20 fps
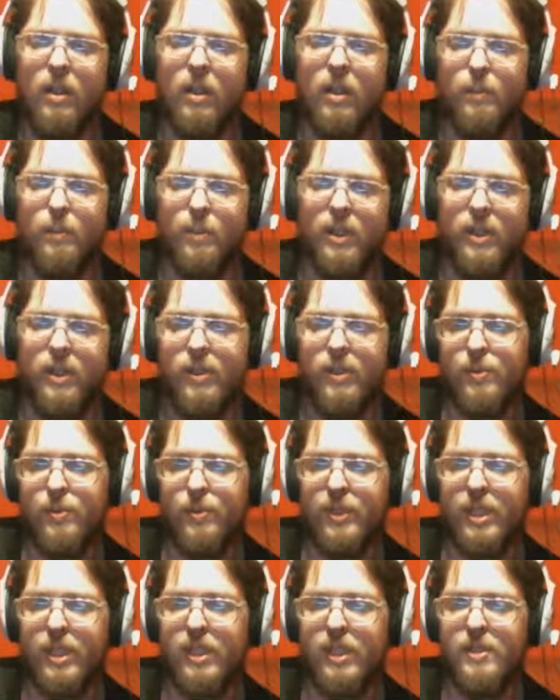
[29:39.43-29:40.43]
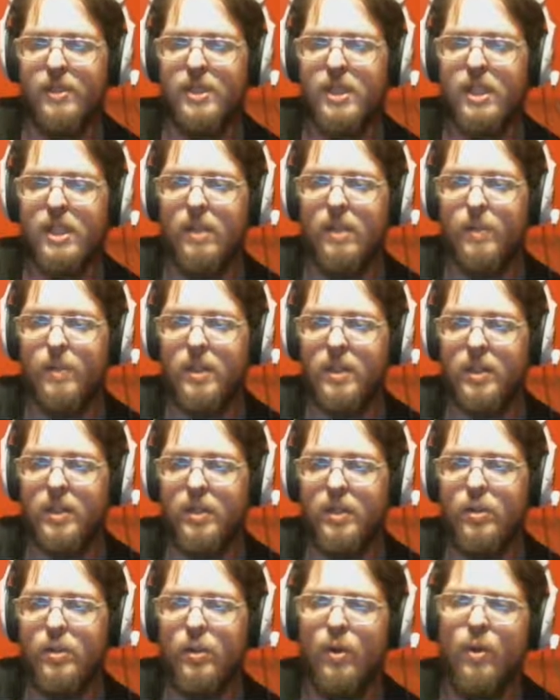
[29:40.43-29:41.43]
Players will now see a
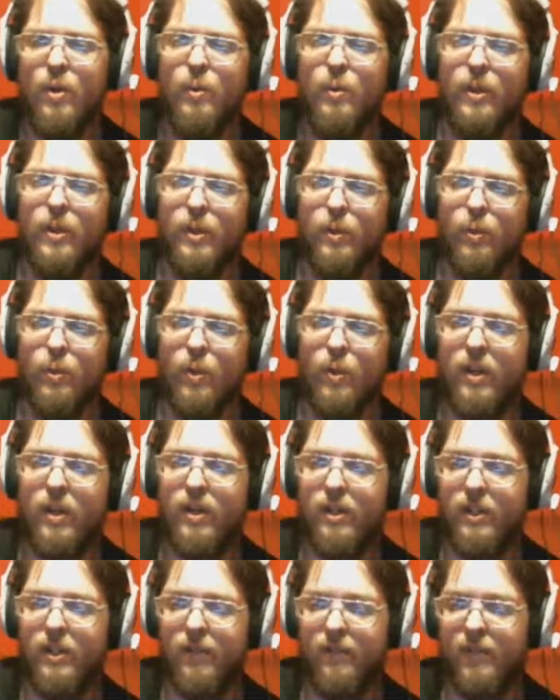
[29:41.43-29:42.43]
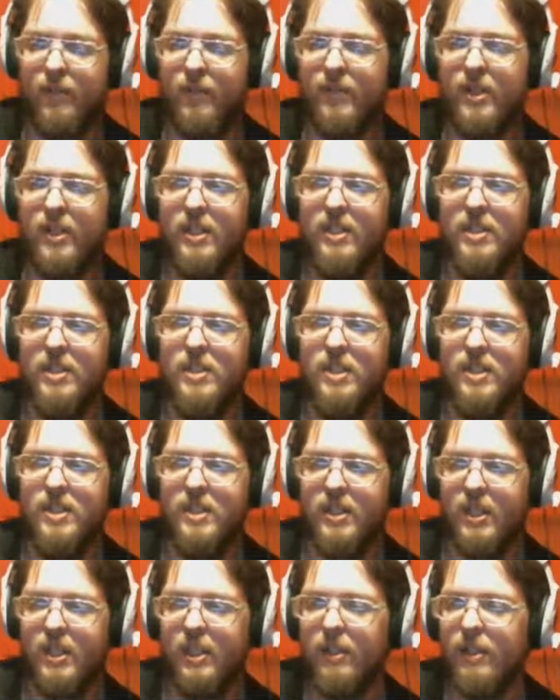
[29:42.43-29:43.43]
message when acquiring the 50th
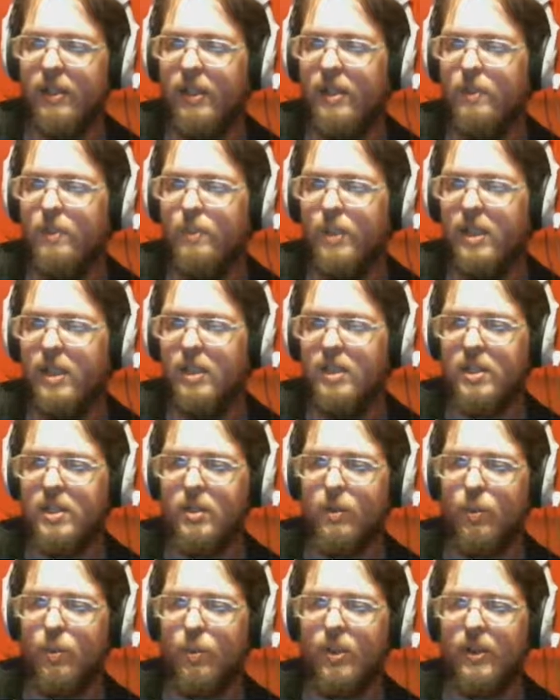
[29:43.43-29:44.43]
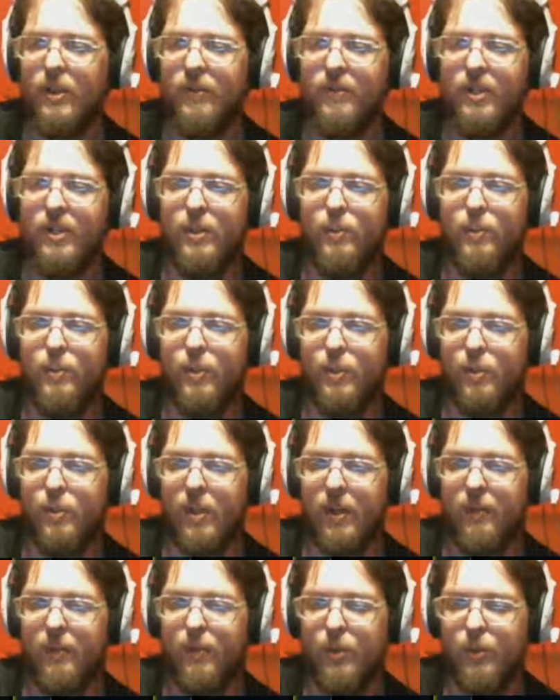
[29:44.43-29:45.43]
Sicilian piece, or if they would
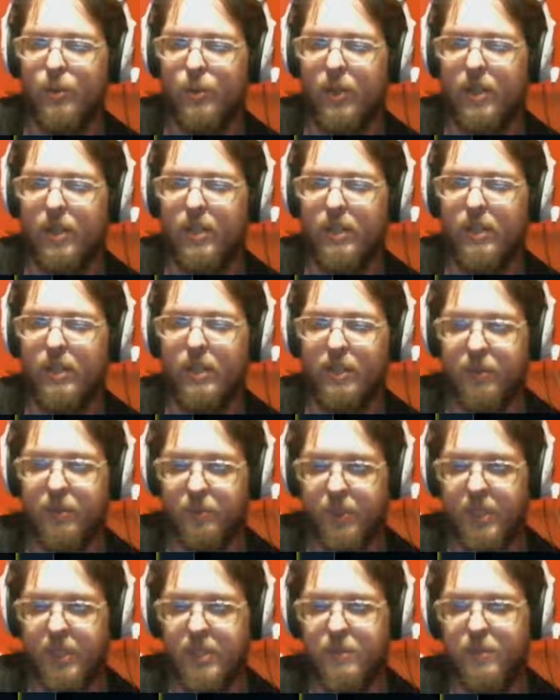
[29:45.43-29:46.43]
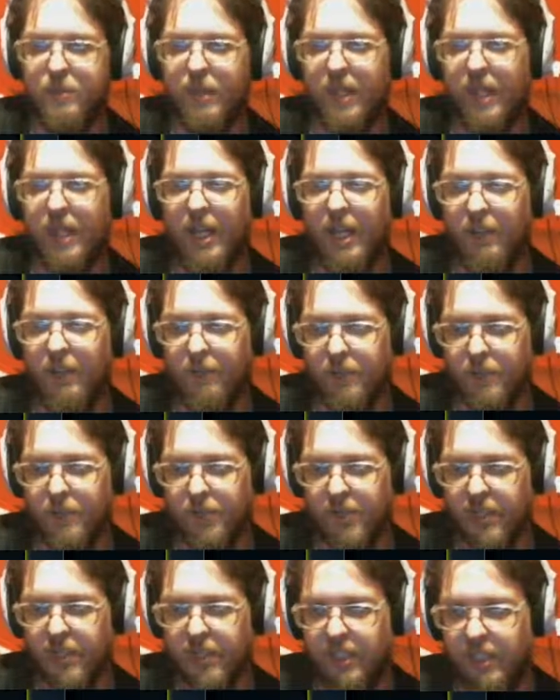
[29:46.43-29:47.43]
have required another piece but haven't
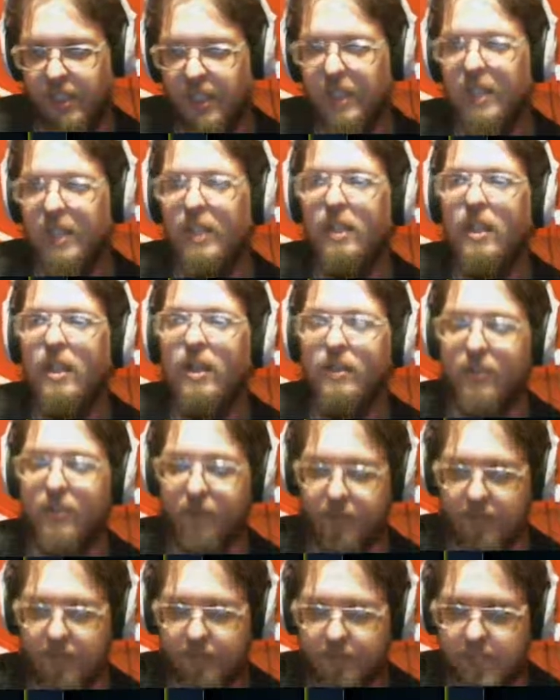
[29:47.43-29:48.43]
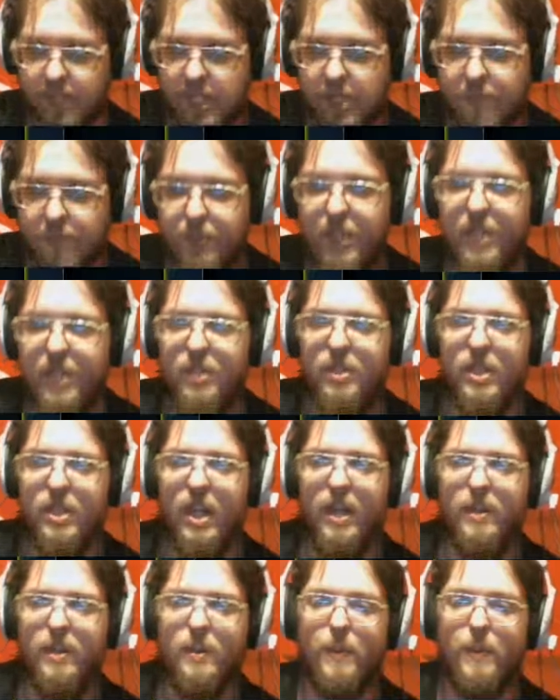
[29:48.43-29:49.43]
traded in the 50th piece yet.